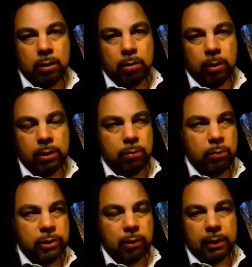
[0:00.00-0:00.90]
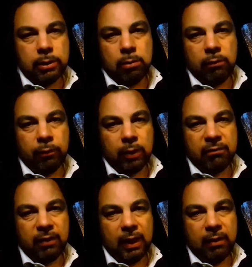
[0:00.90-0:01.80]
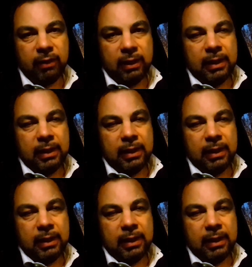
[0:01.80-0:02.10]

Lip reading: Would you like to do a 45?